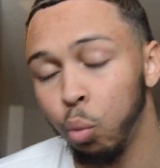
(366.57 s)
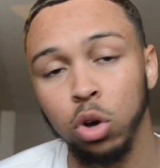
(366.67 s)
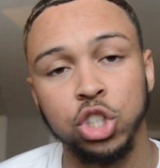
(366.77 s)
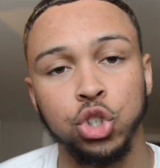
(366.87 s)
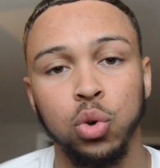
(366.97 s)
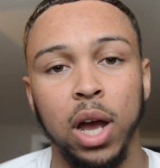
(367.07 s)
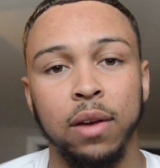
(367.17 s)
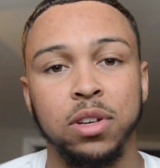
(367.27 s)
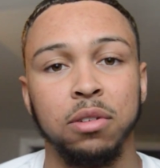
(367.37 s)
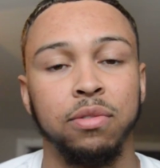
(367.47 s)
once you
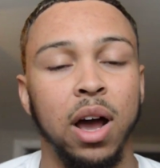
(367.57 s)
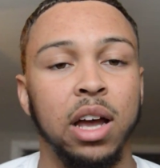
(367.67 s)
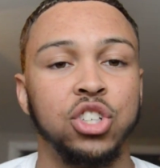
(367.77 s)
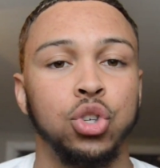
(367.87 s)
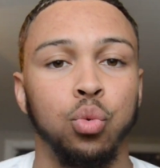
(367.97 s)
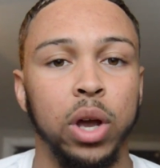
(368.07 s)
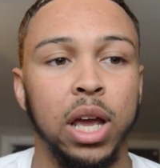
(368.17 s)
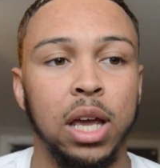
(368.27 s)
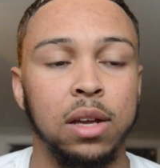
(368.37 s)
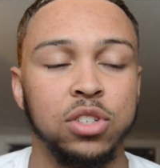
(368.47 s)
have defined your
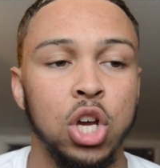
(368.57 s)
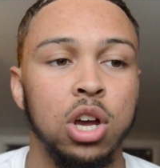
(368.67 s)
waves,